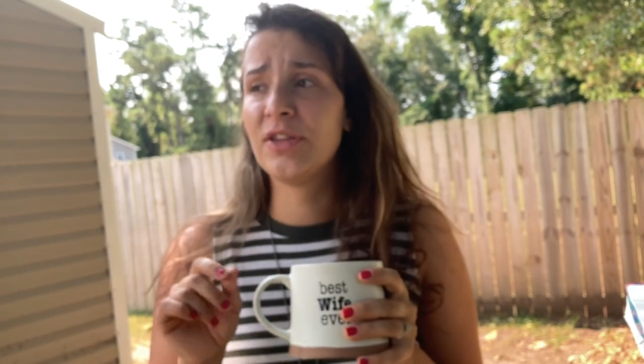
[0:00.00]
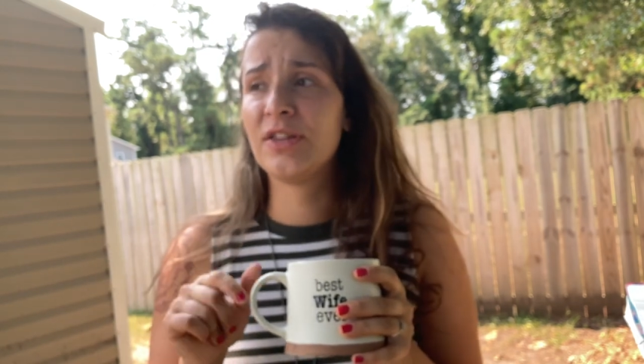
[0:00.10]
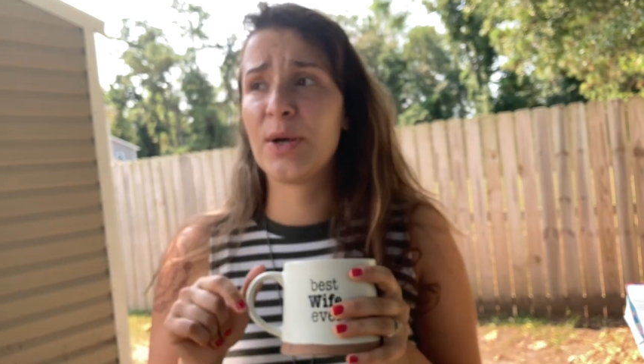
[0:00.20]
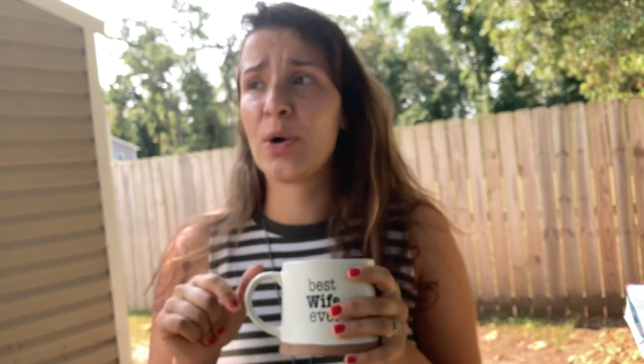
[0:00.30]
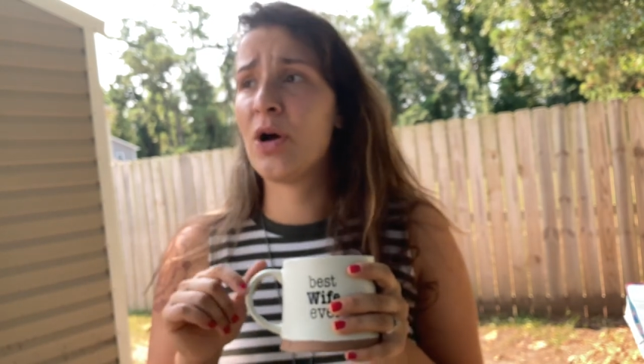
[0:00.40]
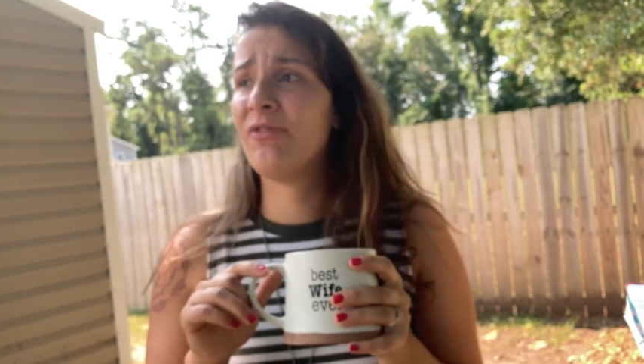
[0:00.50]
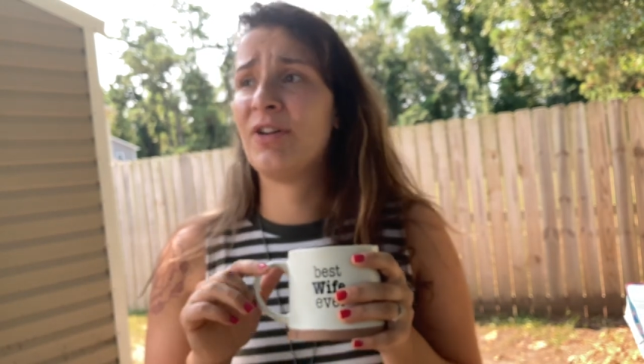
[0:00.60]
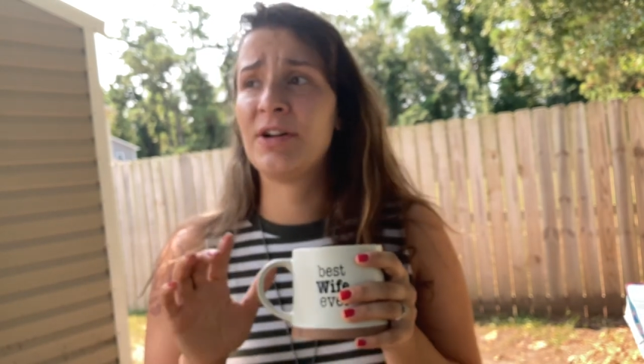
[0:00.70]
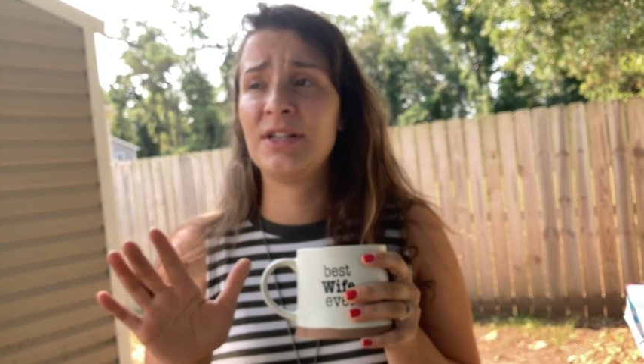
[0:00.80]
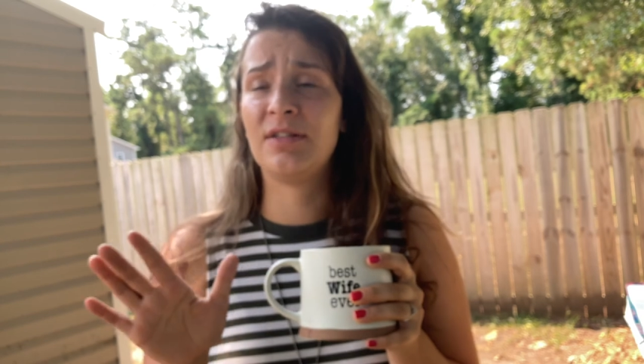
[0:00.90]
that they were all
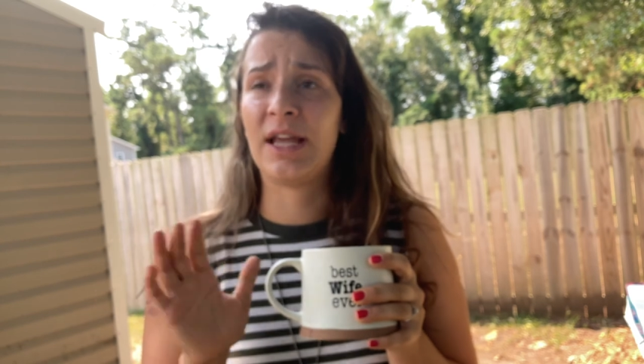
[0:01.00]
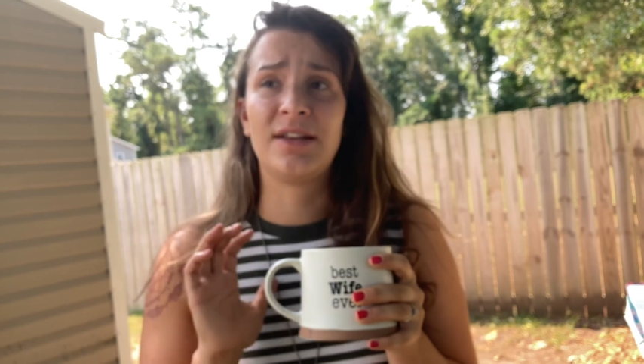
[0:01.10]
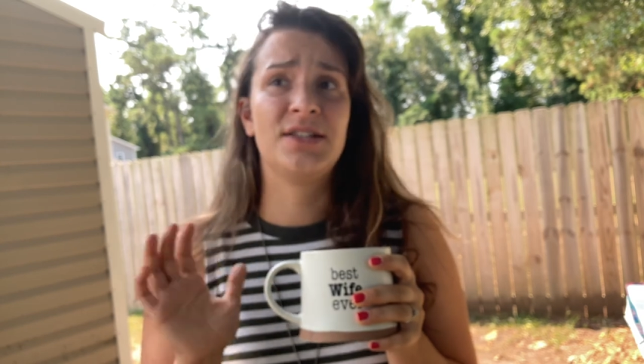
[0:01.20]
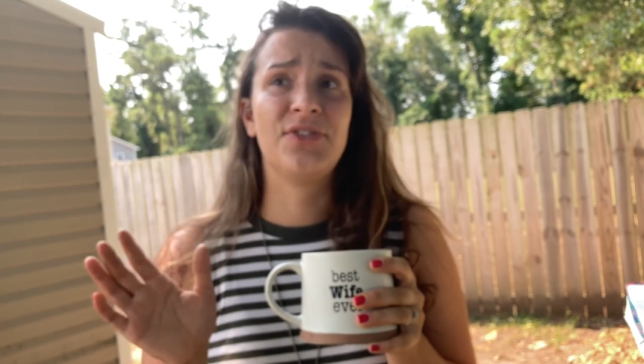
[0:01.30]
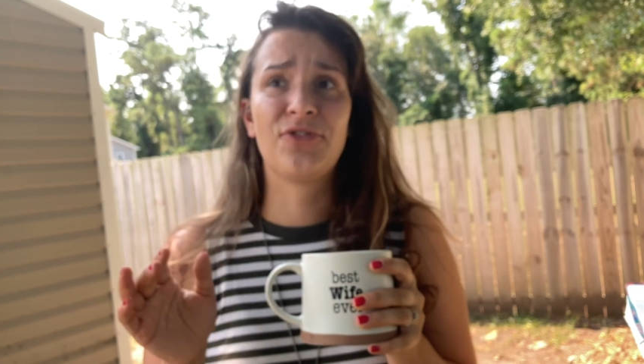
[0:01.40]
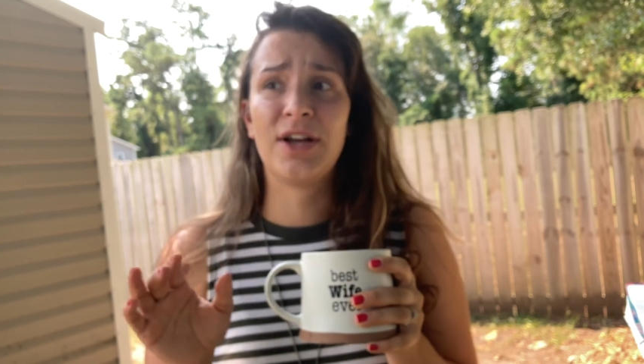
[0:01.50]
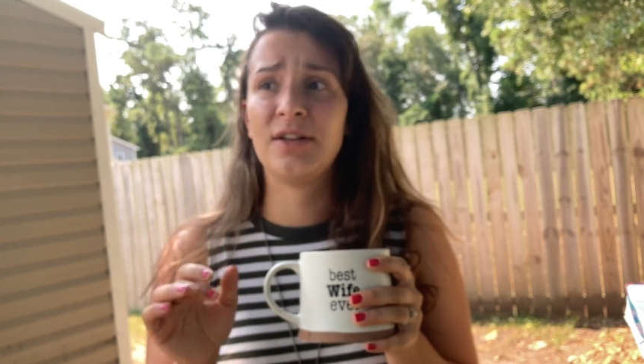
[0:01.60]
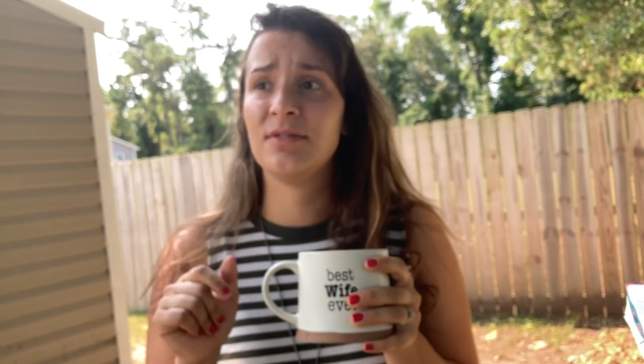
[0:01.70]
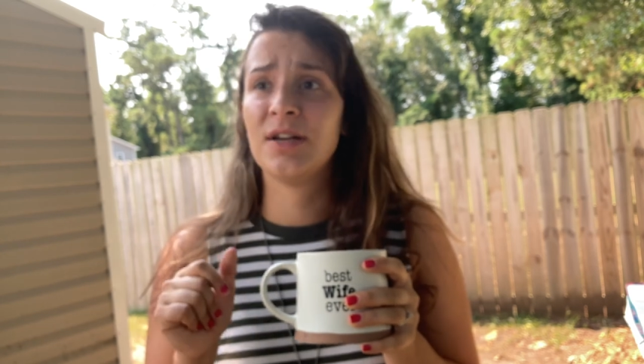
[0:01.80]
very, different